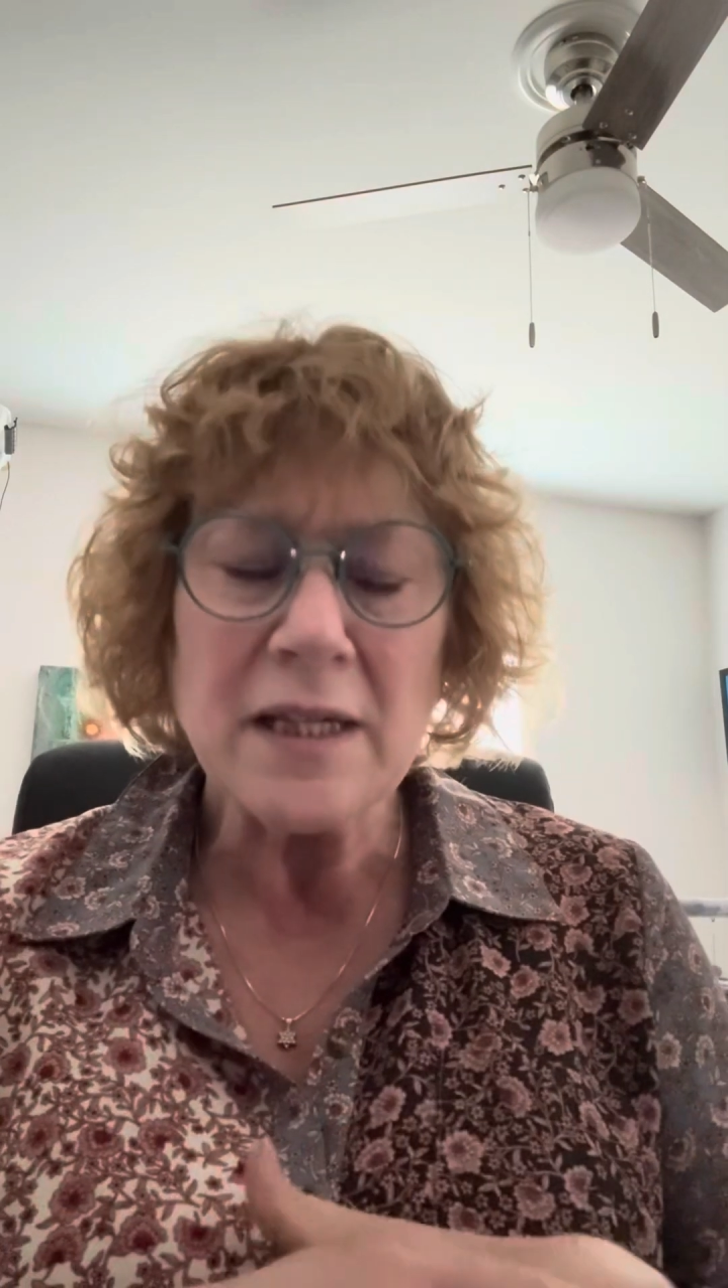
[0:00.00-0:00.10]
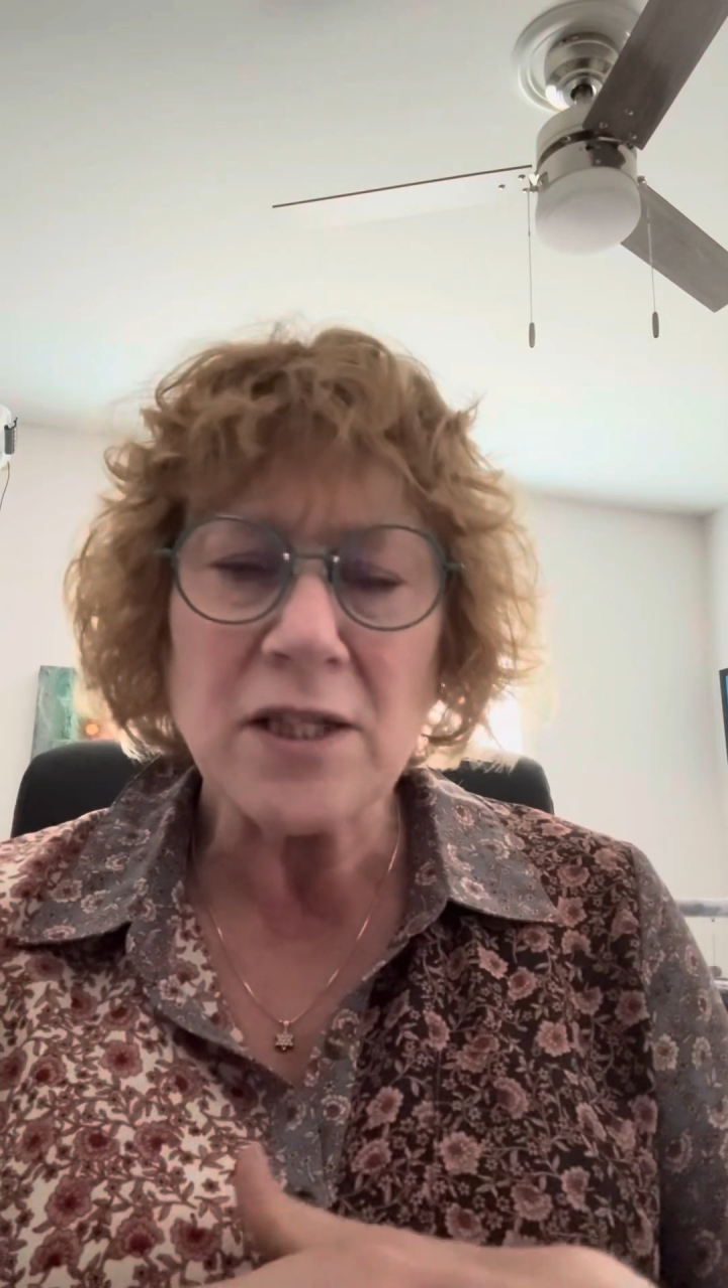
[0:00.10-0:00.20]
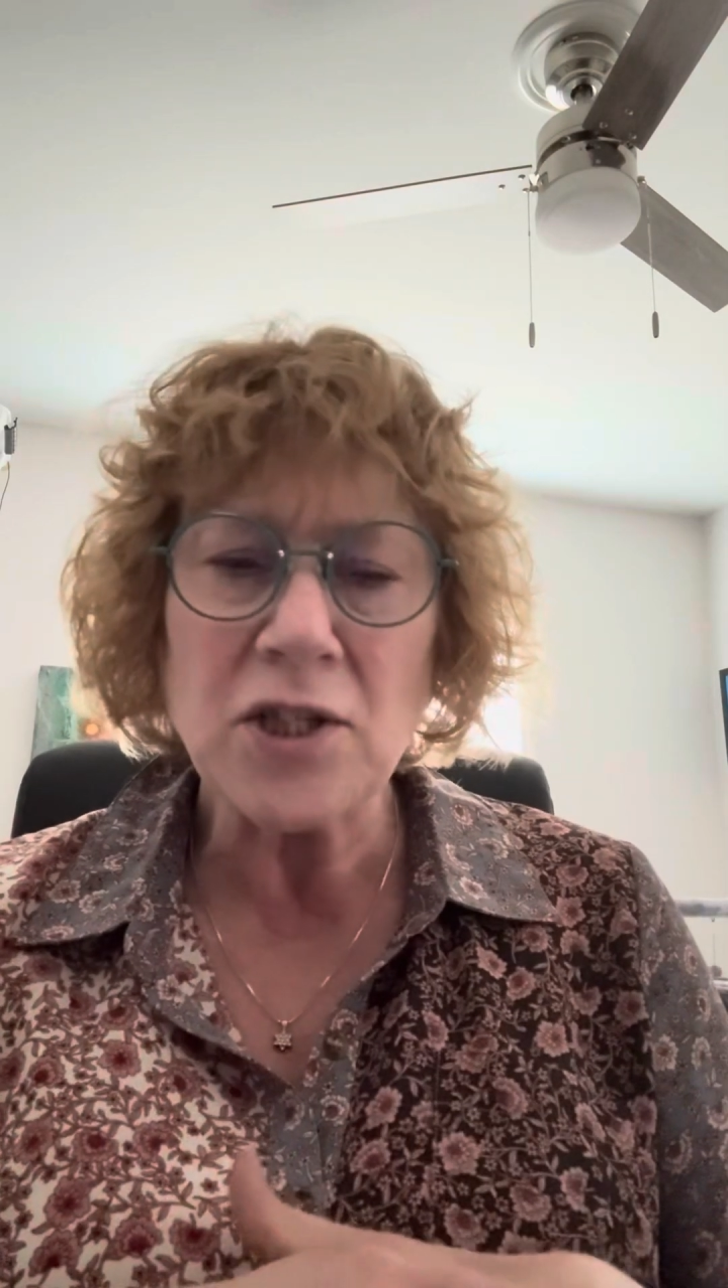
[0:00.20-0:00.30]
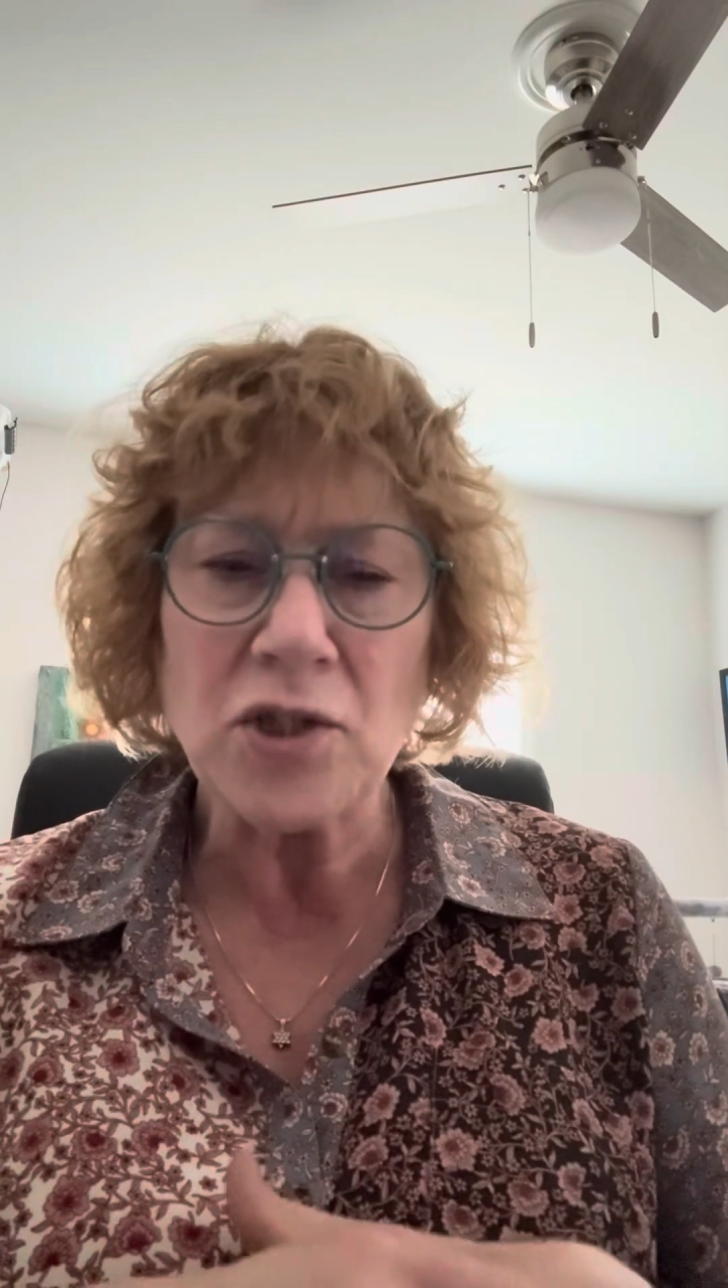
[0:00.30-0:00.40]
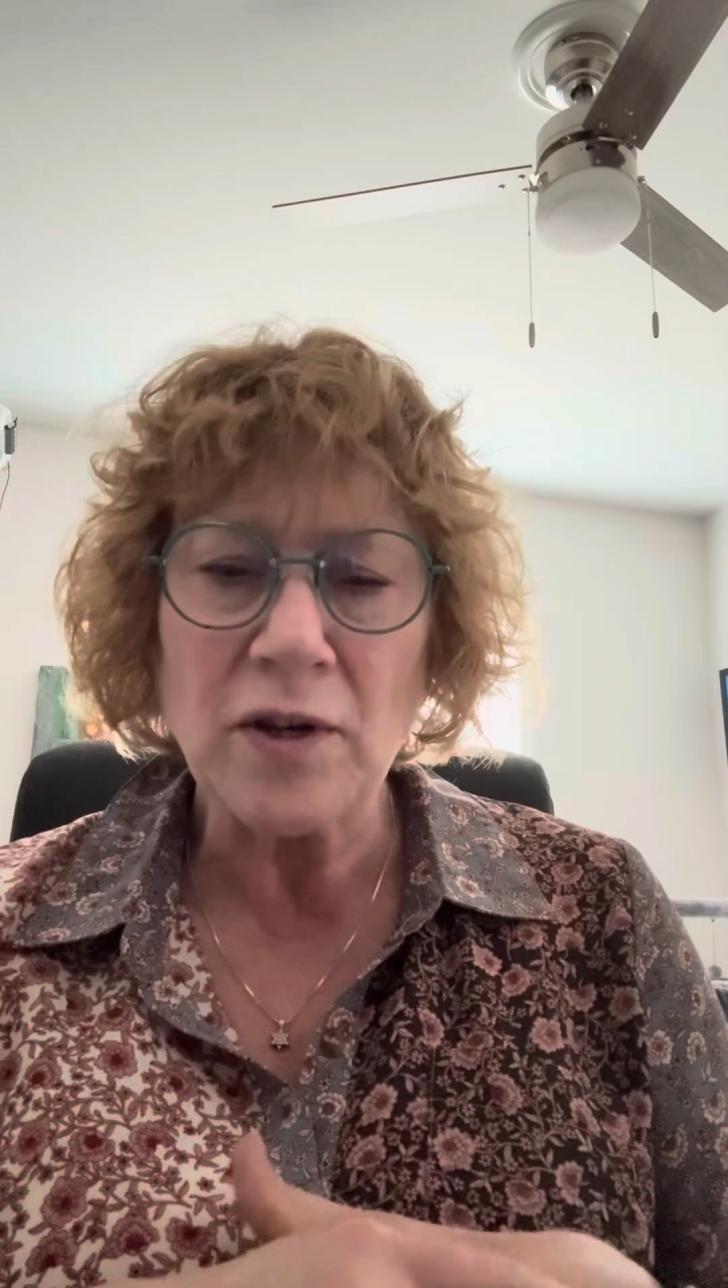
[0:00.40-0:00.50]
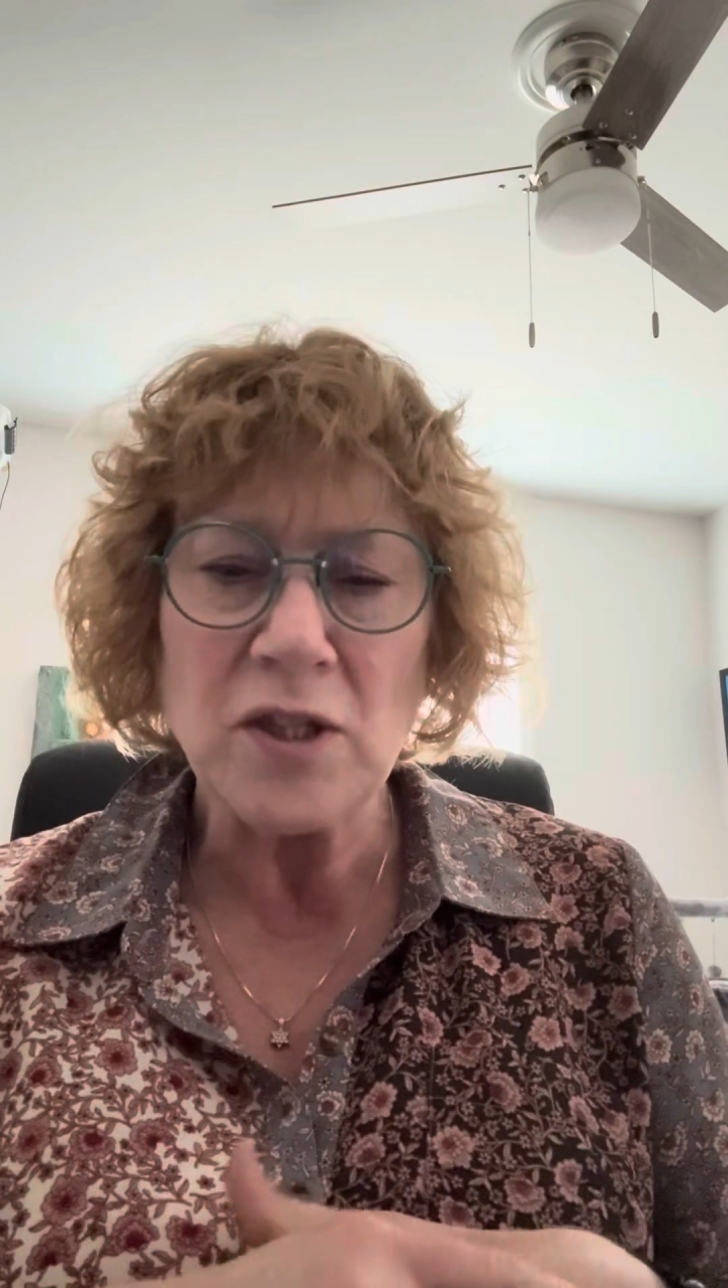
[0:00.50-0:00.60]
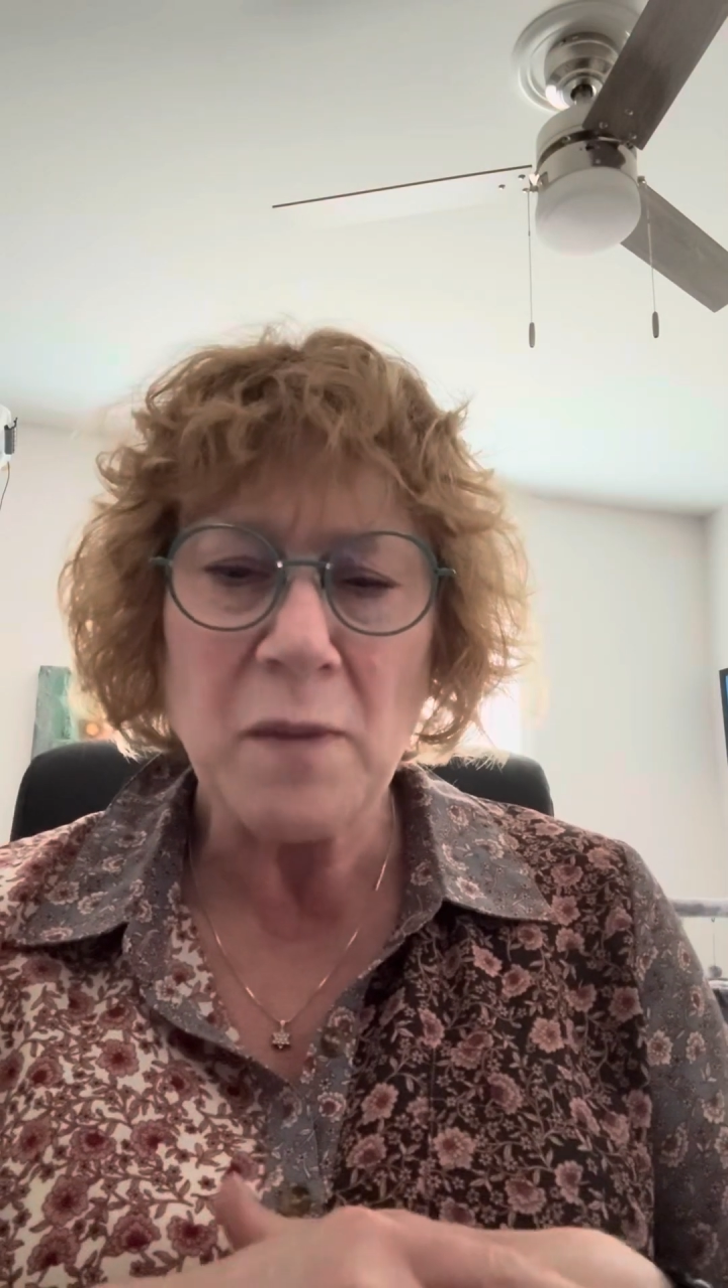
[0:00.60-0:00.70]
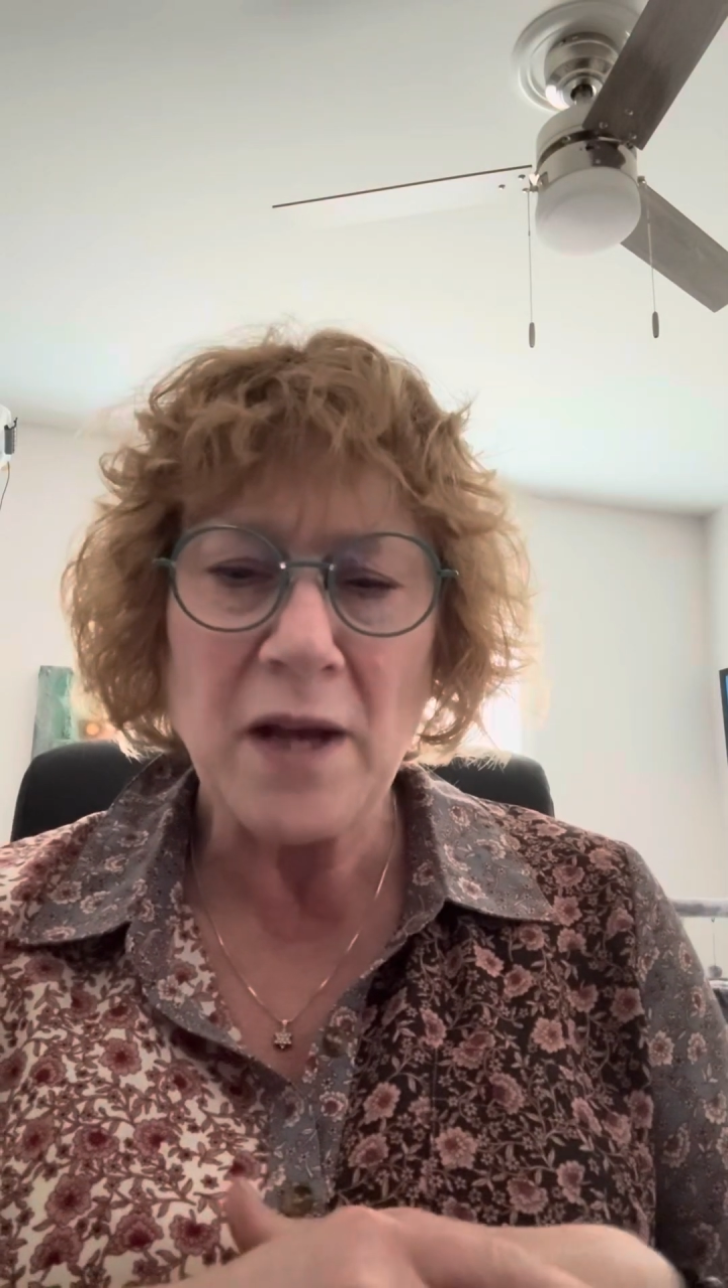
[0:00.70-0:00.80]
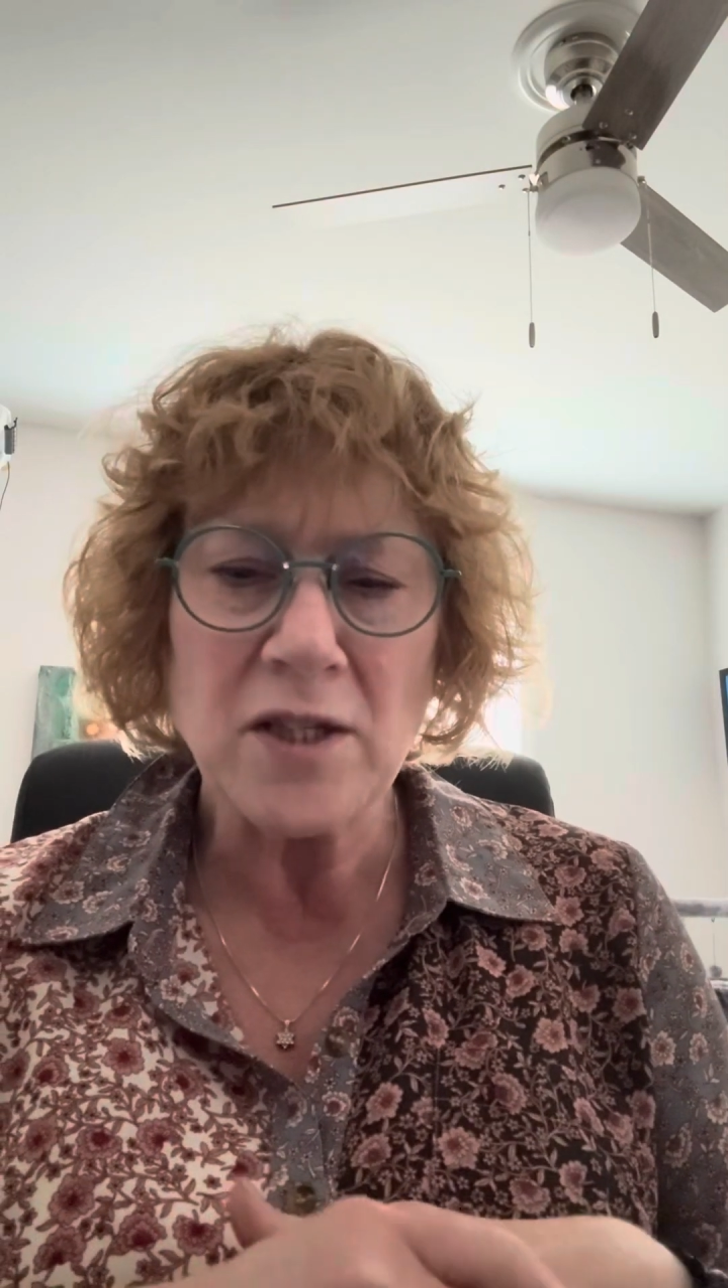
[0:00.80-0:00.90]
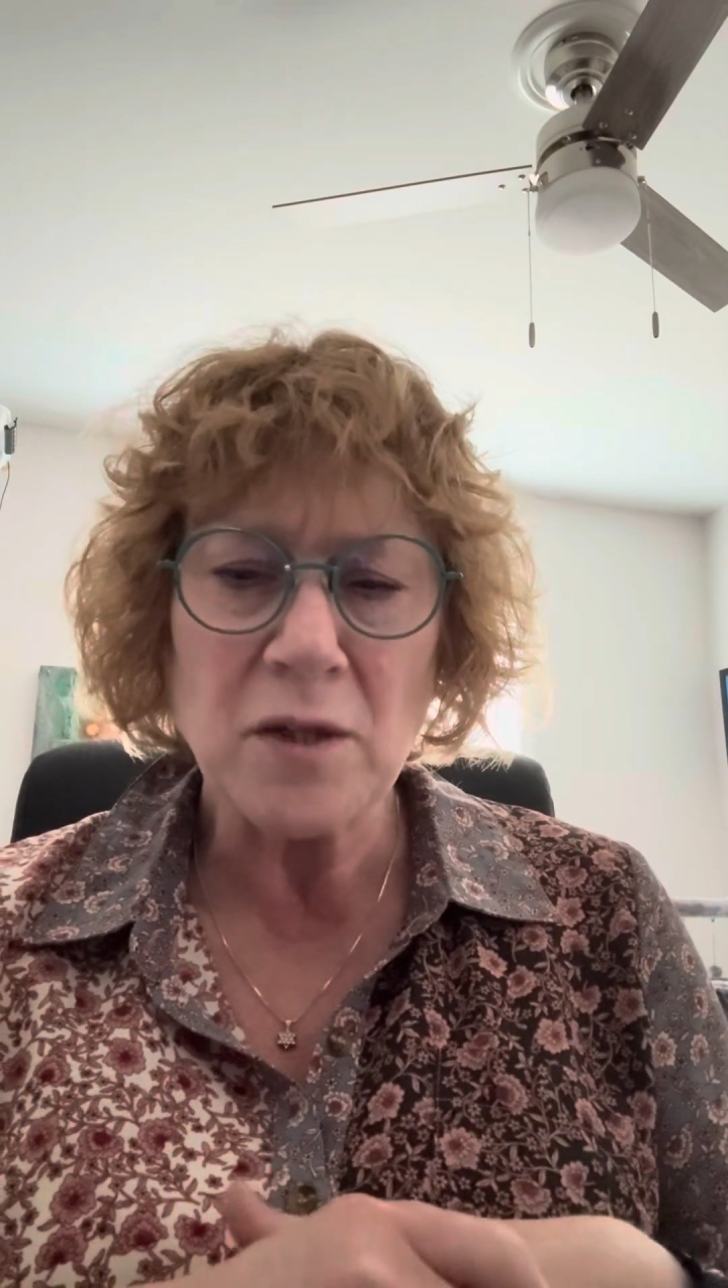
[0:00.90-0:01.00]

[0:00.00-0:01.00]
it's a strengths-based